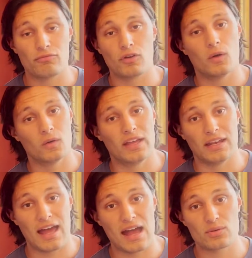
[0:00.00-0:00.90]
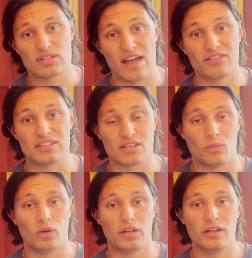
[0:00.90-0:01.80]
role in-house, having
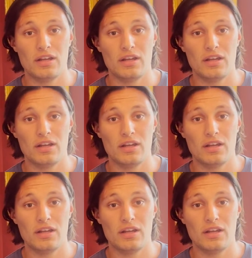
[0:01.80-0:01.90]
someone